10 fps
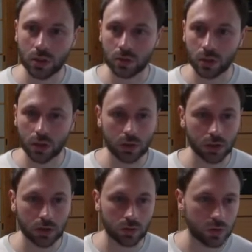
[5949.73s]
I
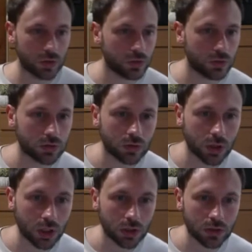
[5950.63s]
think it looks
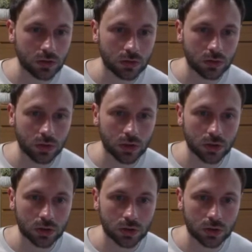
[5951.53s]
okay-ish.